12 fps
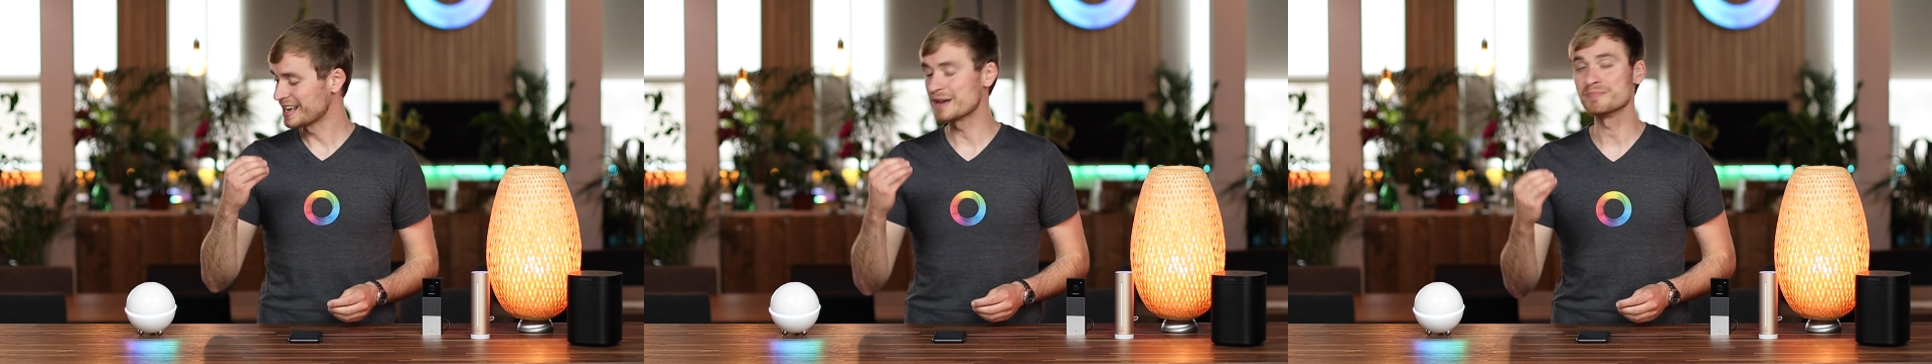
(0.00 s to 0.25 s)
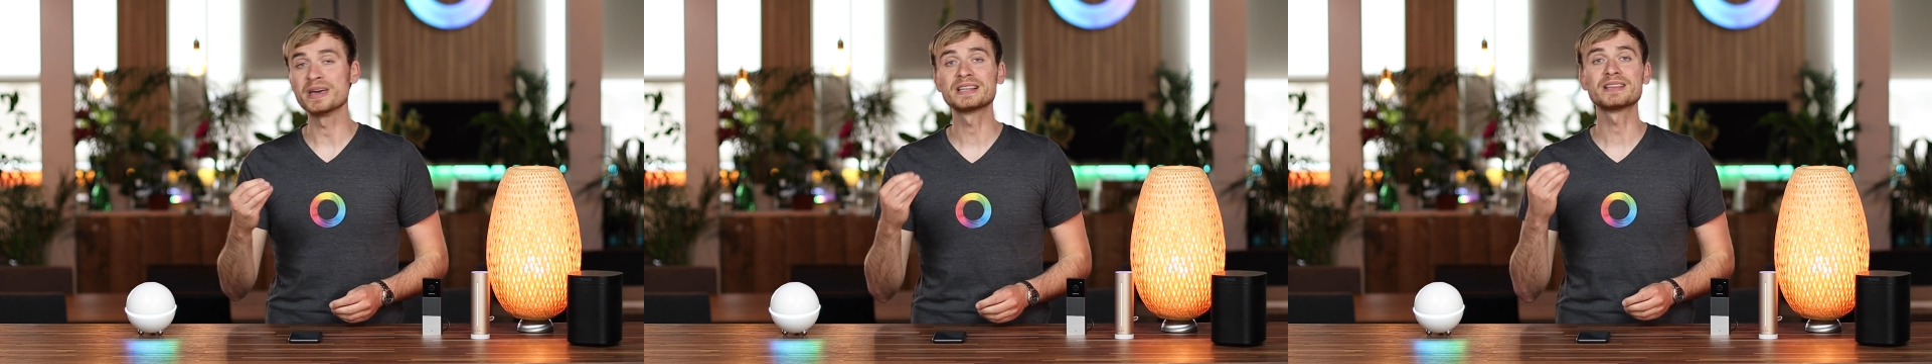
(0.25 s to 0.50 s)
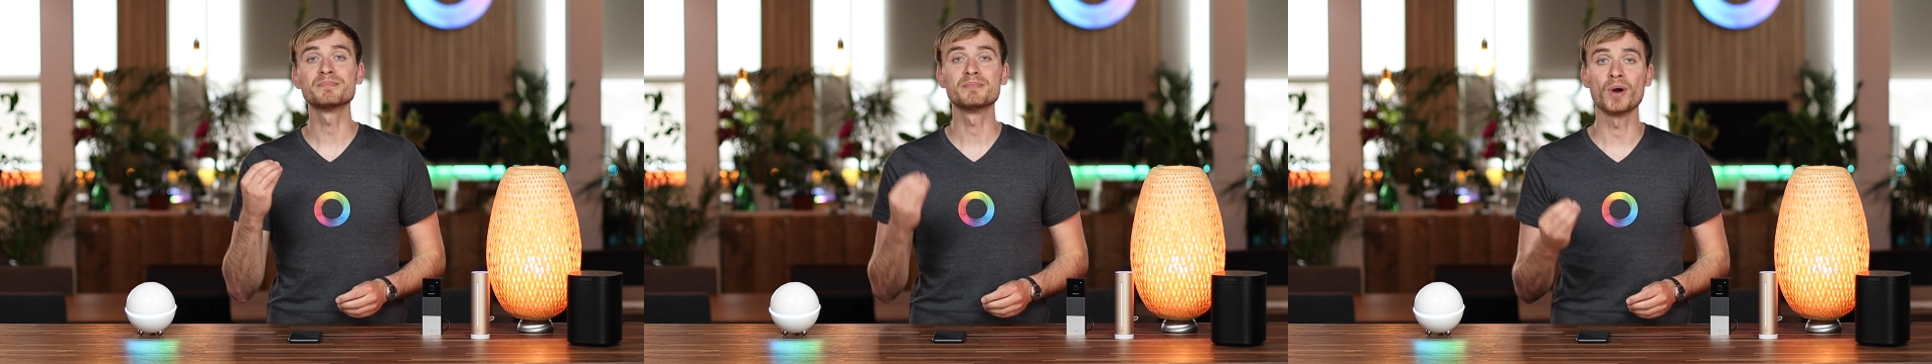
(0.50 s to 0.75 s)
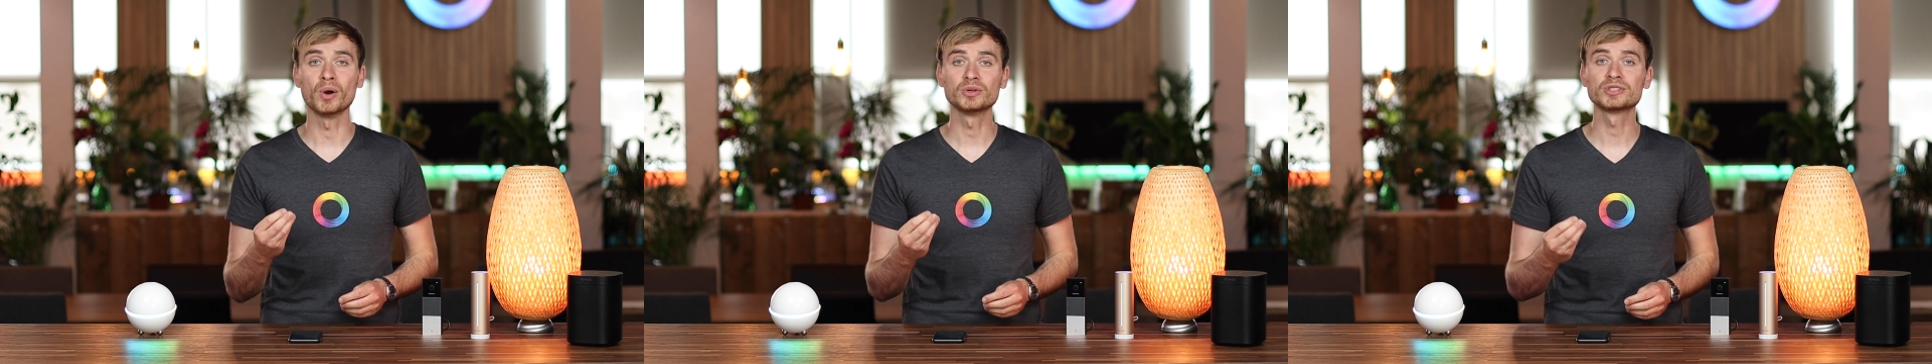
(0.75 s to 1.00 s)
and make the
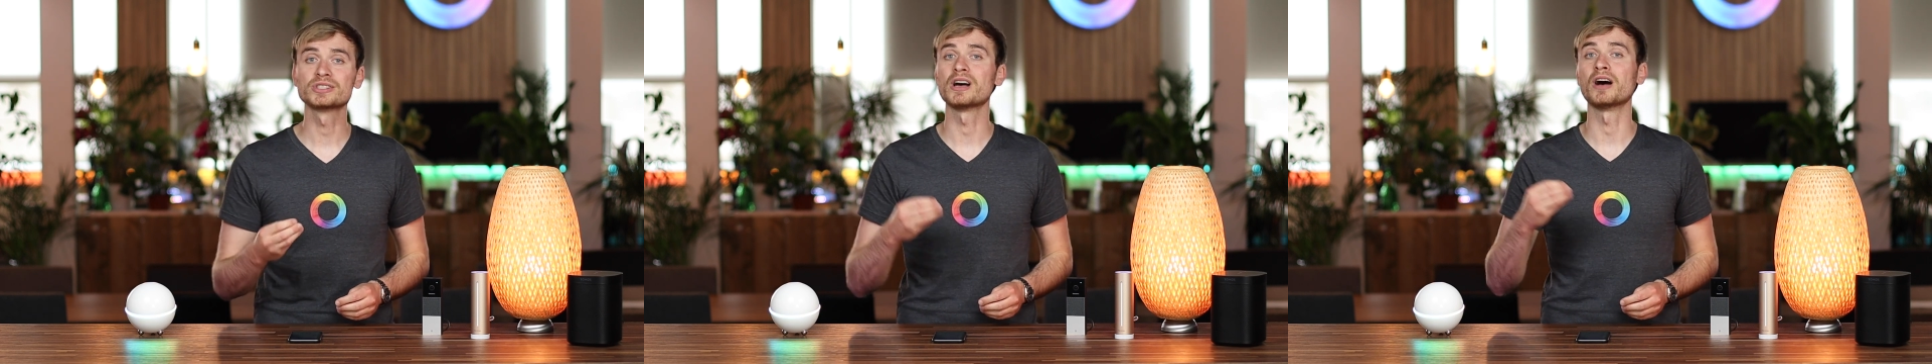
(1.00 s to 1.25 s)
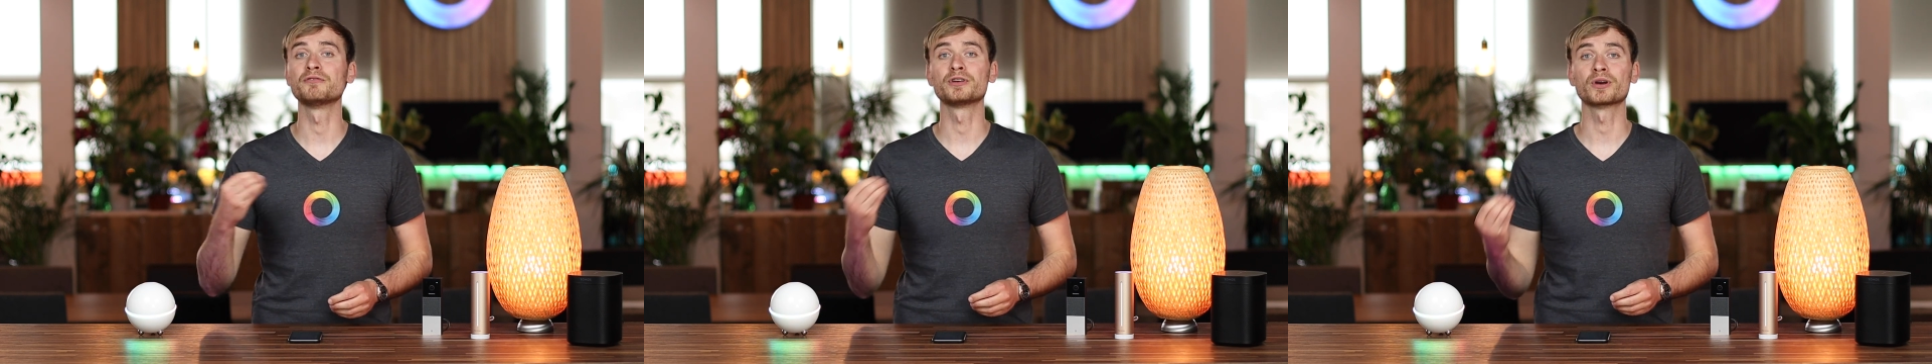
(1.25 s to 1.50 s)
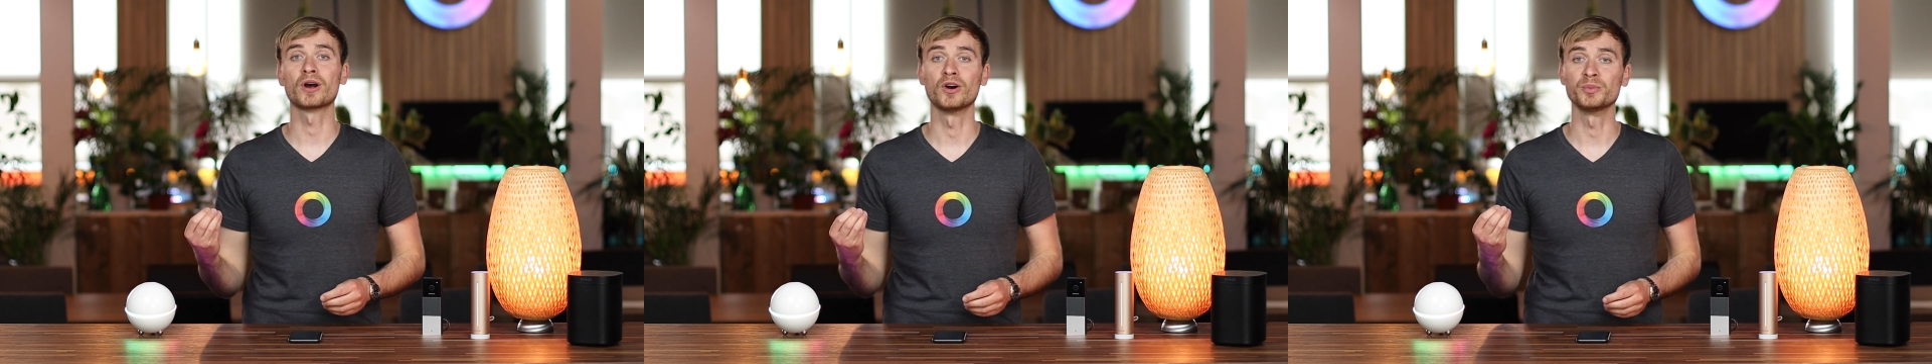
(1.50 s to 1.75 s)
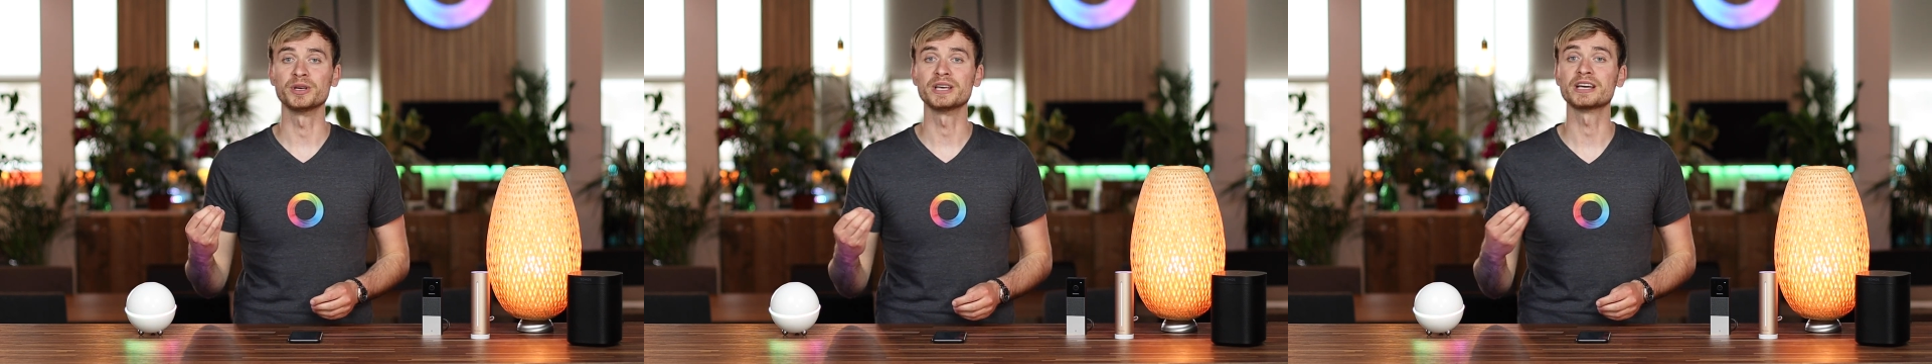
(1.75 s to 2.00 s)
most of your
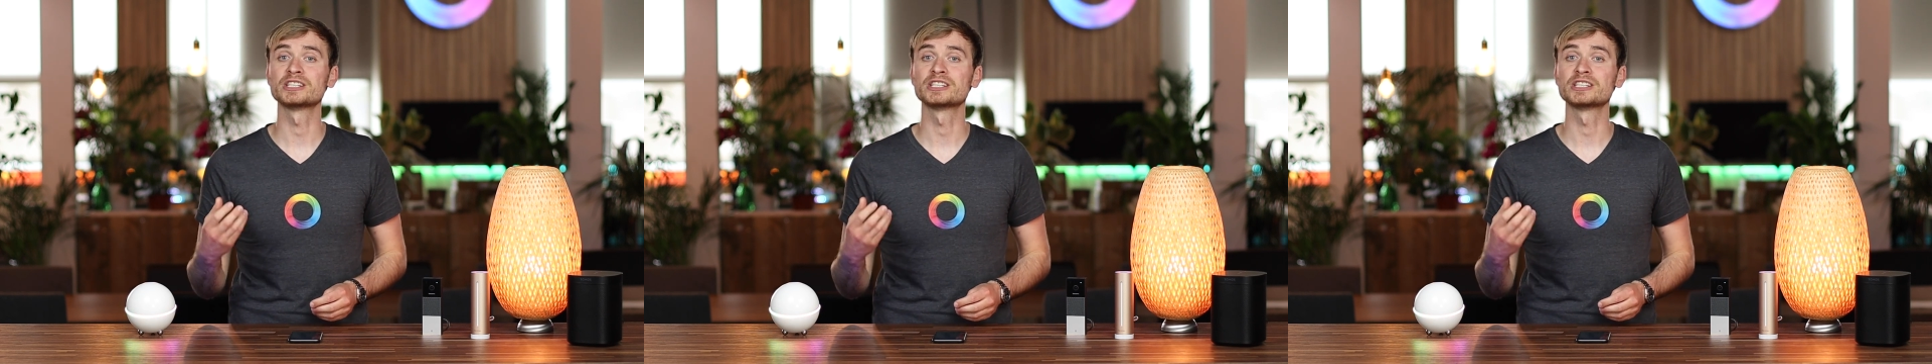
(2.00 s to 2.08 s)
Homey